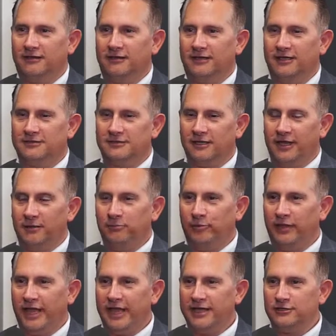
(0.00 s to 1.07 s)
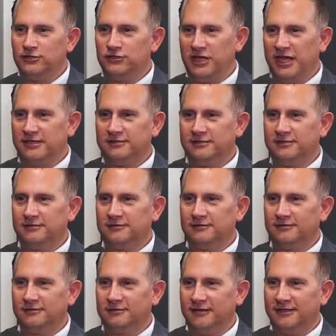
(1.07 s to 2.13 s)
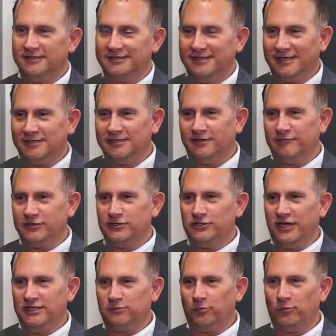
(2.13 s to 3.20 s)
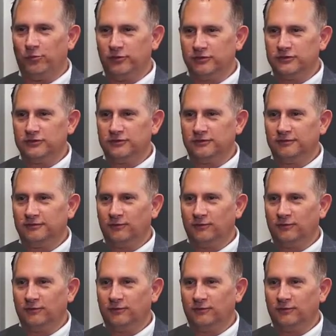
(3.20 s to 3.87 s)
it's like playing chess on six different chessboards